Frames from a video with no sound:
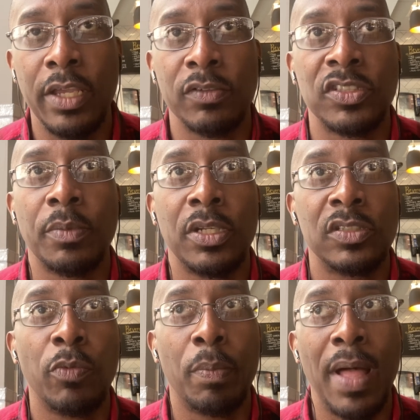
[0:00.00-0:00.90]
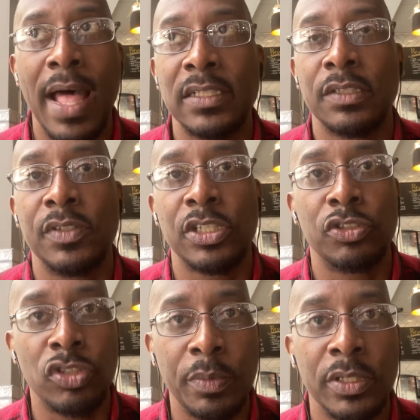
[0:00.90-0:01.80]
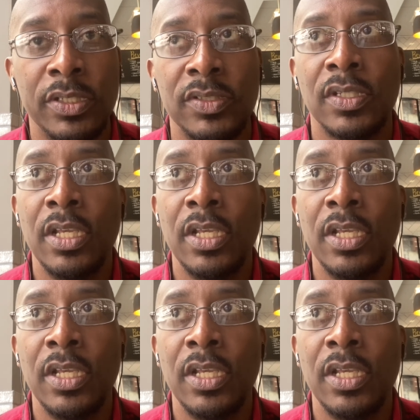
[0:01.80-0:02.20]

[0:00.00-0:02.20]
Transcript: or something that's more positive that contributes